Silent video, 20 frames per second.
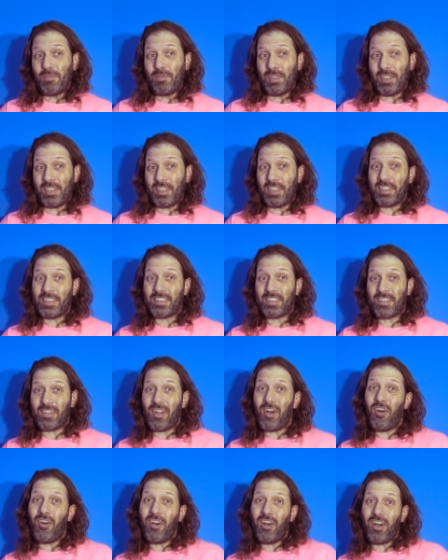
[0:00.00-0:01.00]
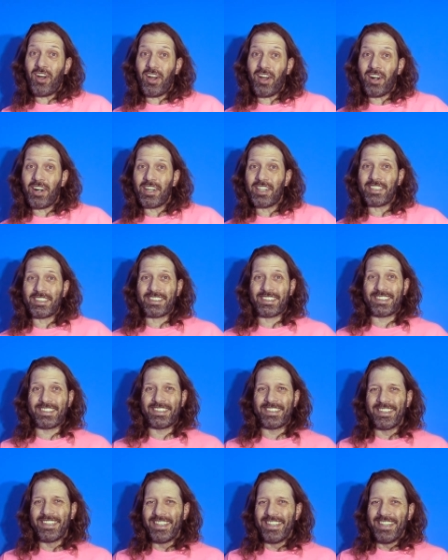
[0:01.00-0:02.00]
because they're all
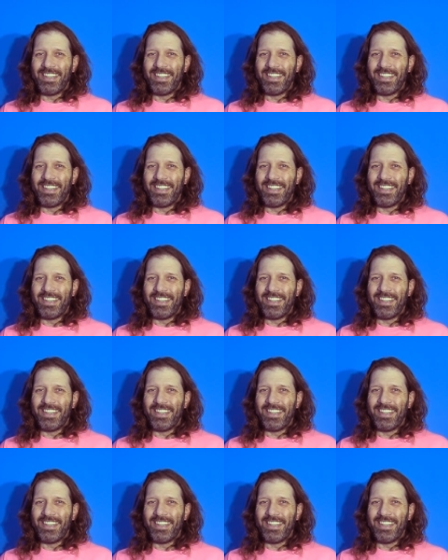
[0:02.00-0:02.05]
hearts.